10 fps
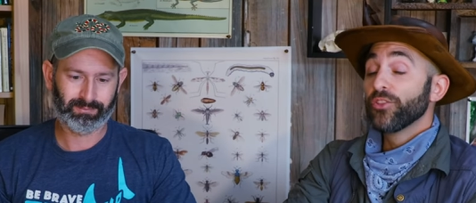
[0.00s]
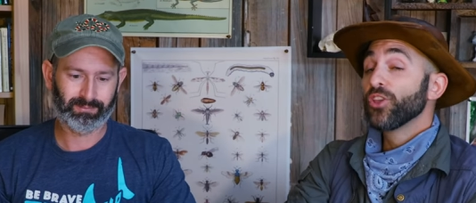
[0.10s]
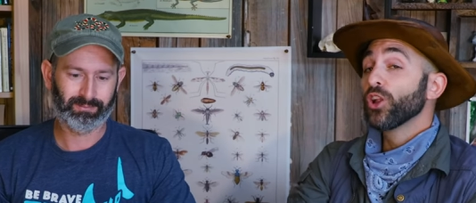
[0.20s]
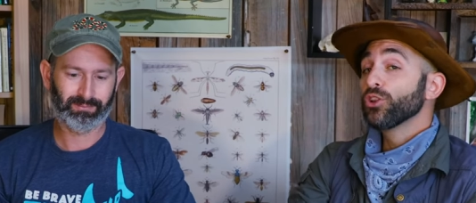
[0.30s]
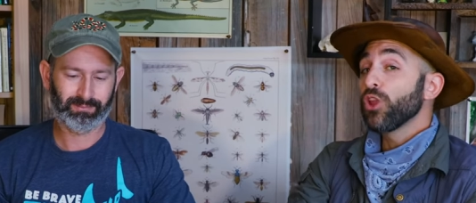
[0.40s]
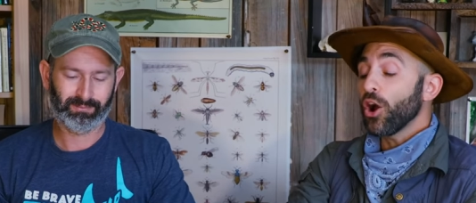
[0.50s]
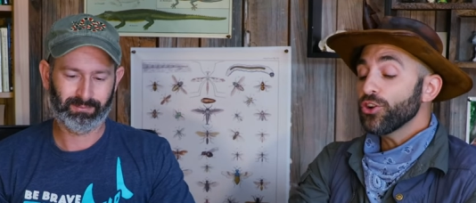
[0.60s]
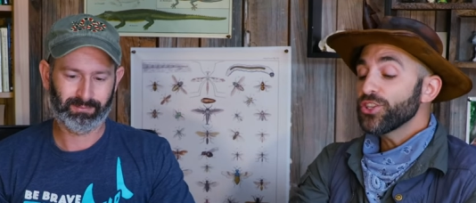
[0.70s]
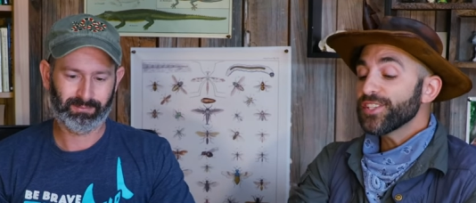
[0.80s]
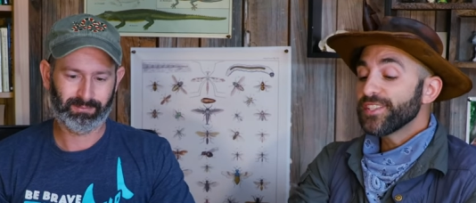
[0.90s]
Speaker 1: the
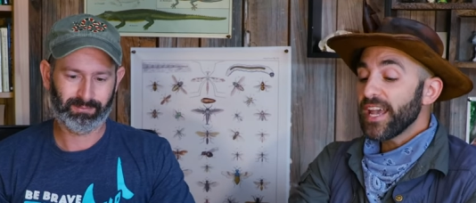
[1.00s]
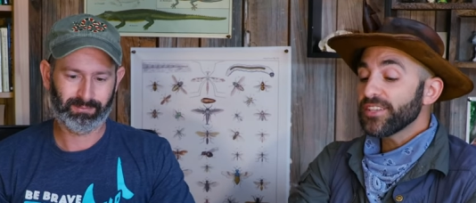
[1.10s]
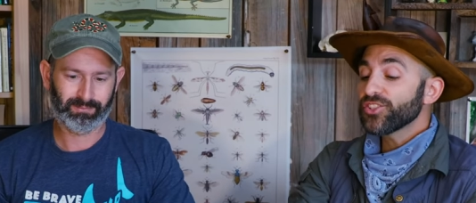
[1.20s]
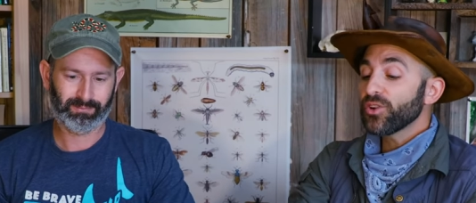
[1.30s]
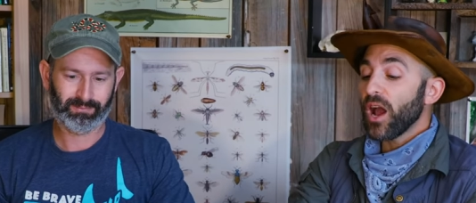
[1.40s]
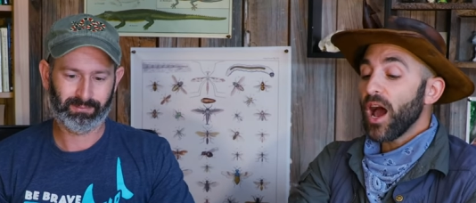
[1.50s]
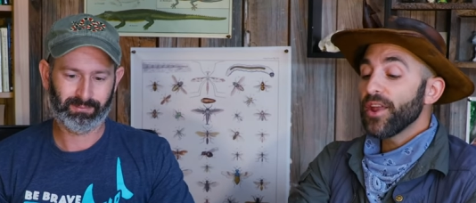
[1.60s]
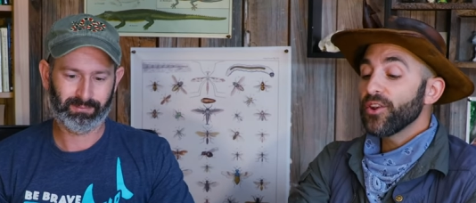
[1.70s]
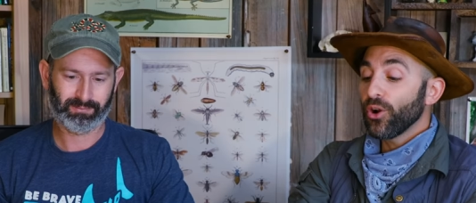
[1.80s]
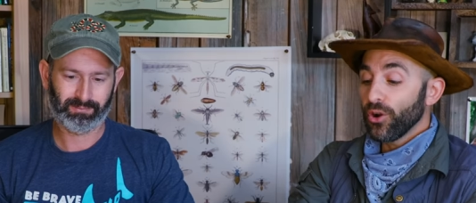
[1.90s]
largest desert
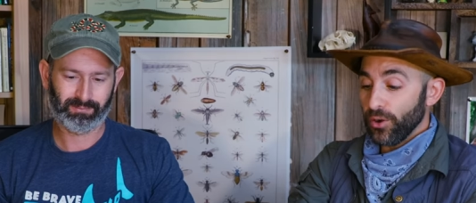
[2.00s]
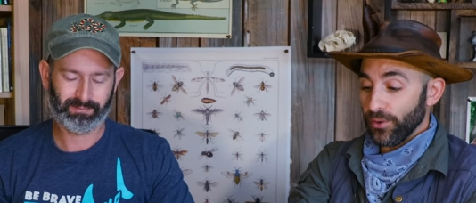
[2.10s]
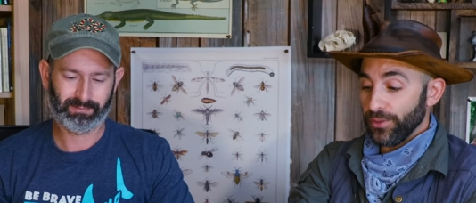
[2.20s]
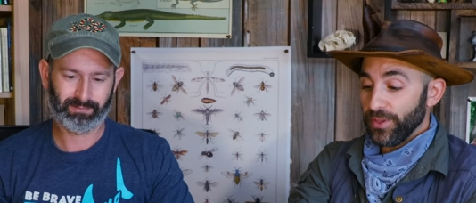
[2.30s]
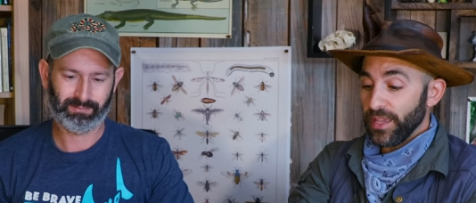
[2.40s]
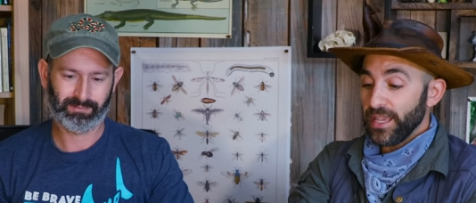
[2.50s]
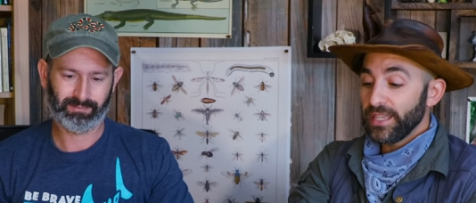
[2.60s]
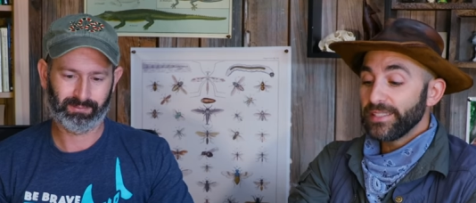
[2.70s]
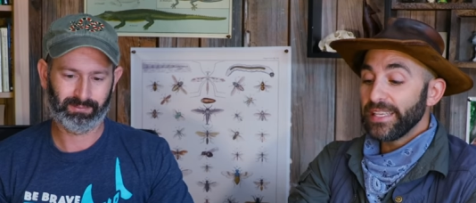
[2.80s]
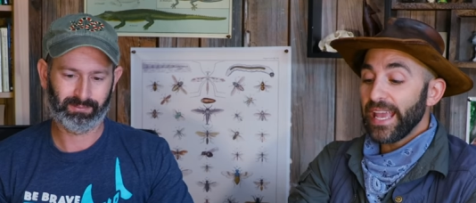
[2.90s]
on Earth
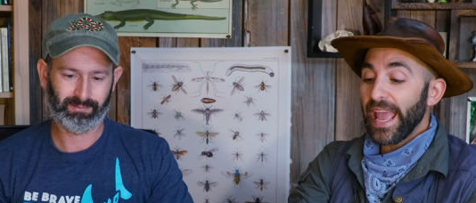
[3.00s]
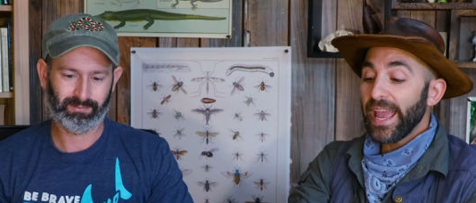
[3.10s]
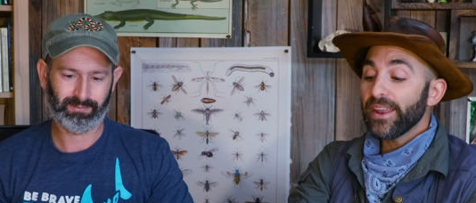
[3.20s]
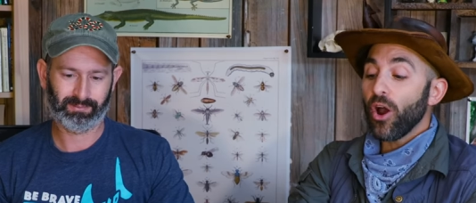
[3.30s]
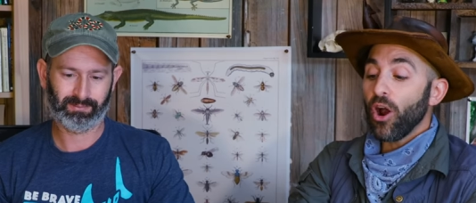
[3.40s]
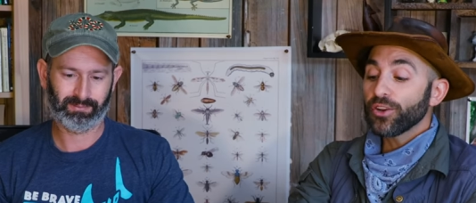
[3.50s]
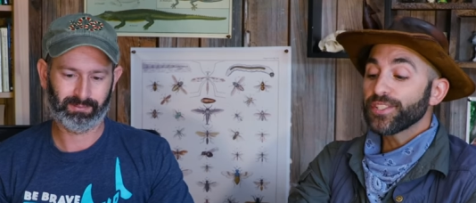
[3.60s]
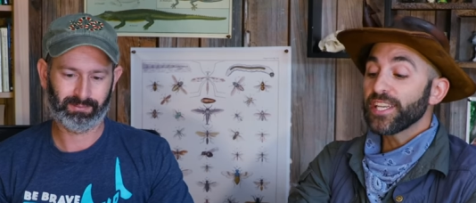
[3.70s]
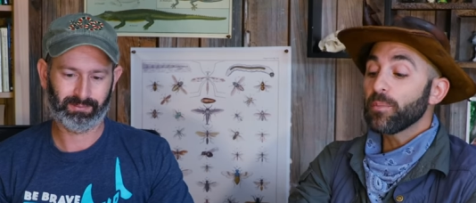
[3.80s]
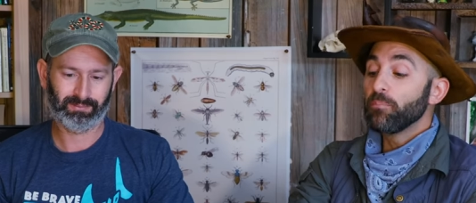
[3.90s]
is the
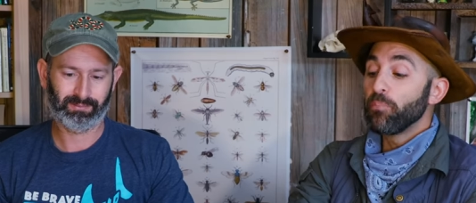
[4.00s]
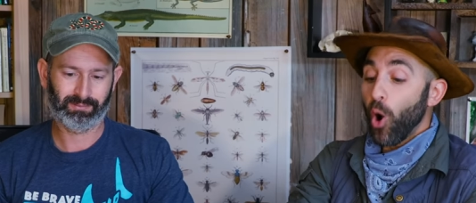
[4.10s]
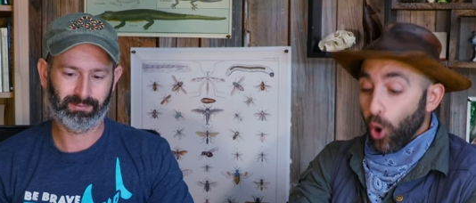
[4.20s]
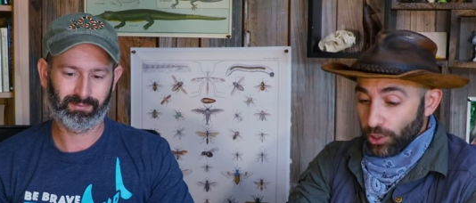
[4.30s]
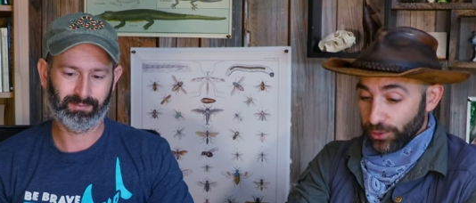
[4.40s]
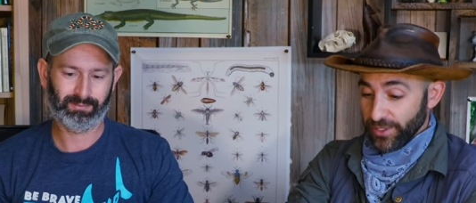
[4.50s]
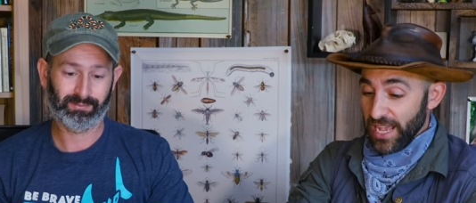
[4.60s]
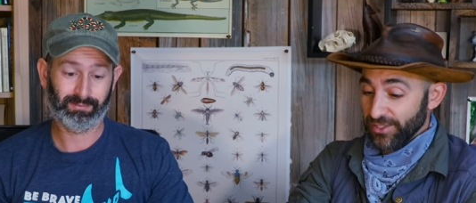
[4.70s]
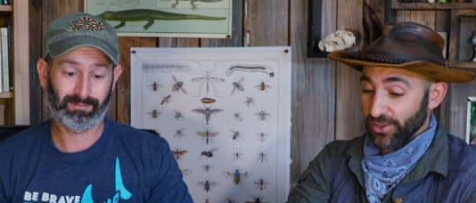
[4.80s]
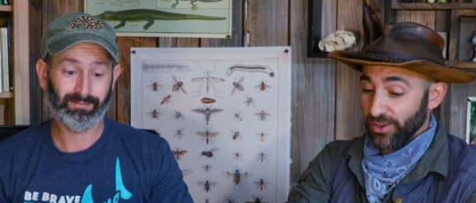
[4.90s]
Antarctic Polar
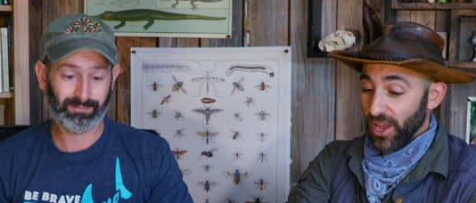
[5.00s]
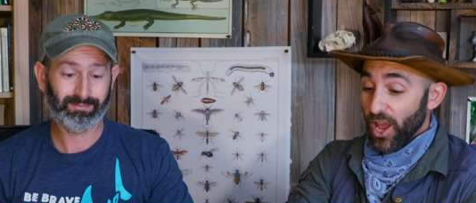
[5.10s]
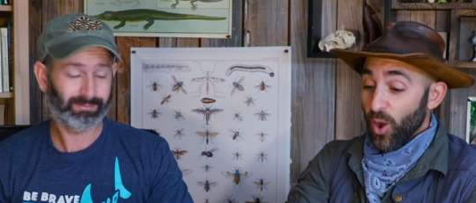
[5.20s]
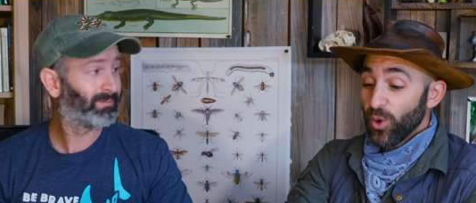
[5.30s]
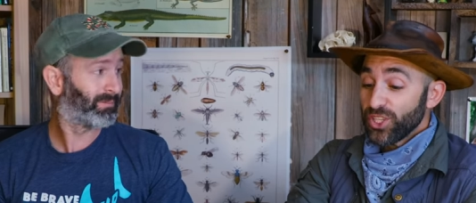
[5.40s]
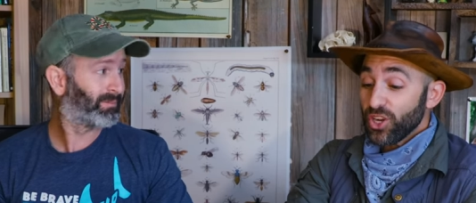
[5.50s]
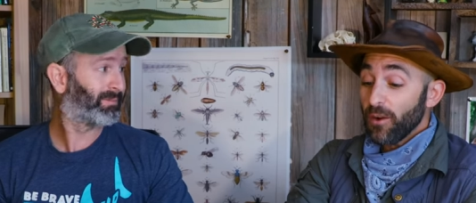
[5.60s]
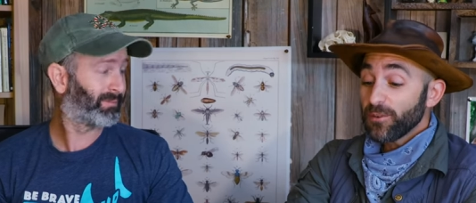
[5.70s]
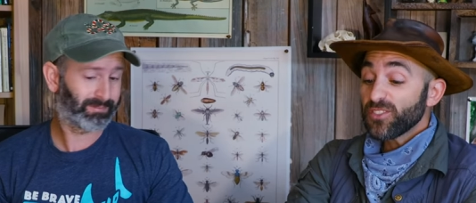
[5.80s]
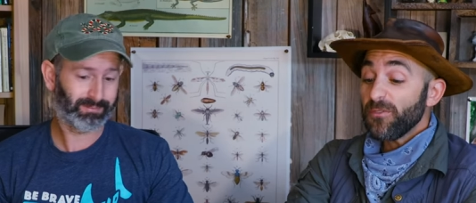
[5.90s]
Desert which
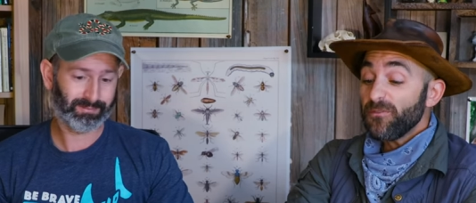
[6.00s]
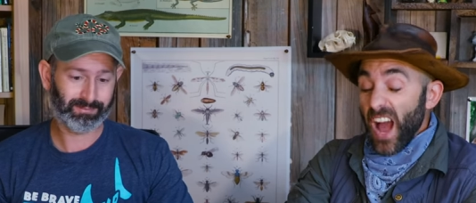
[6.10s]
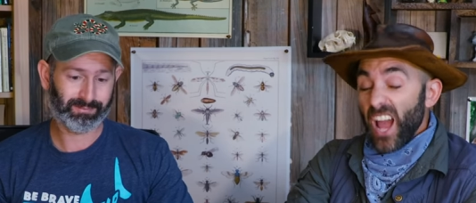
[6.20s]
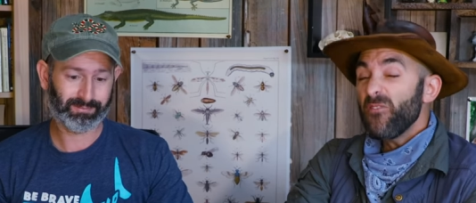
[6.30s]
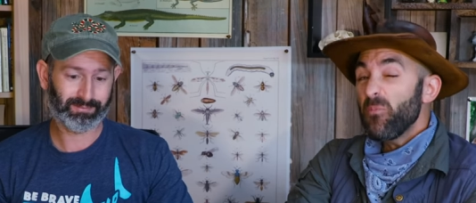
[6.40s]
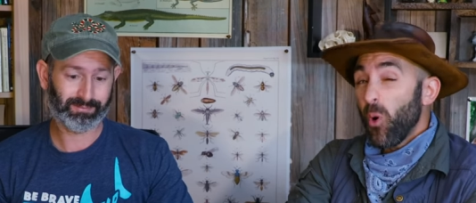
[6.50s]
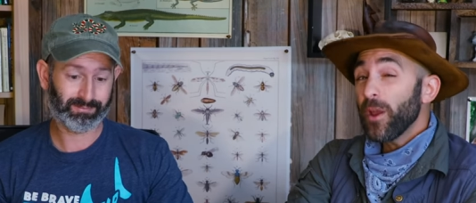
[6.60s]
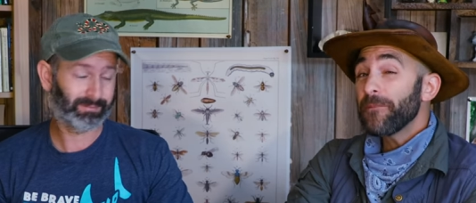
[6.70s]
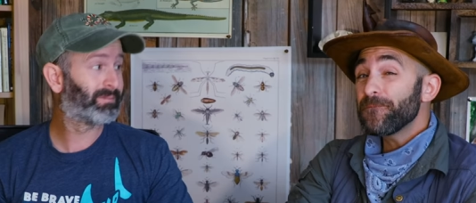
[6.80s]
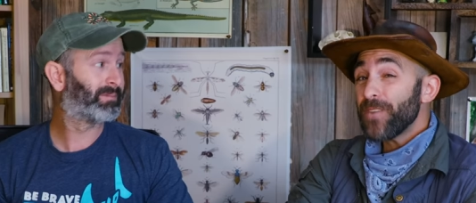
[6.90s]
covers
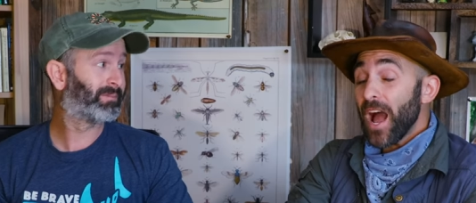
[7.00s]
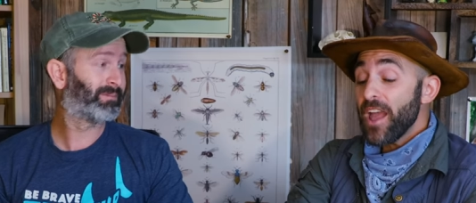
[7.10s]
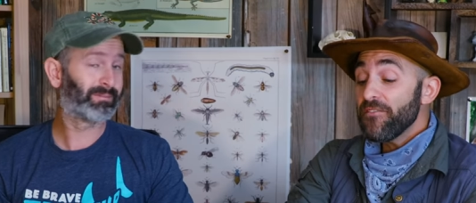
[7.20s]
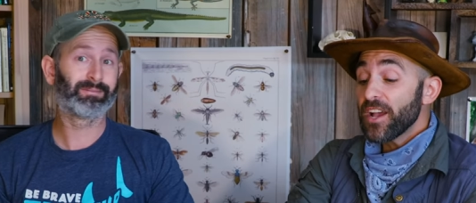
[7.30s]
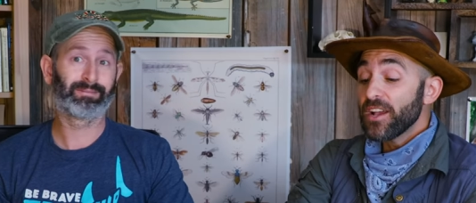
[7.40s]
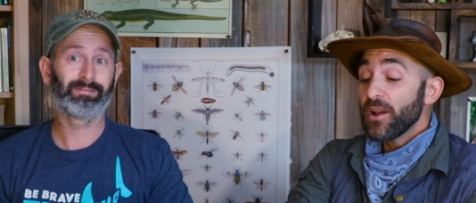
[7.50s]
5.5